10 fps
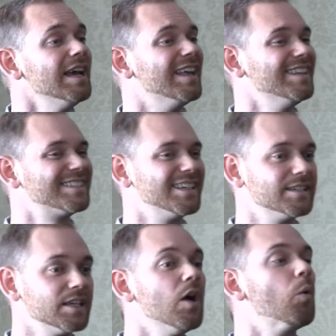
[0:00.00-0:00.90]
and this
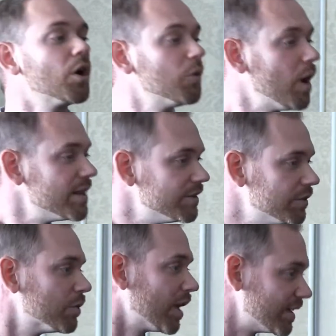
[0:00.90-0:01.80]
is, what do I
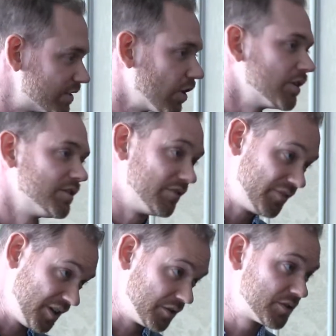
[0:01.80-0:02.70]
do when I start to
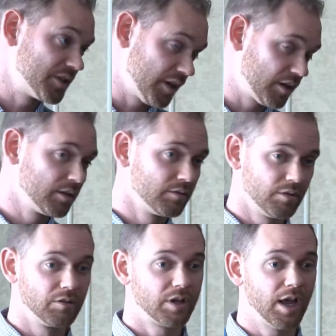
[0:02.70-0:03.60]
feel sick?
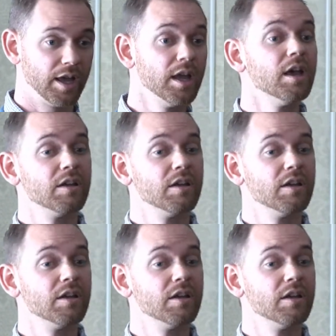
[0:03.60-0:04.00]
Okay?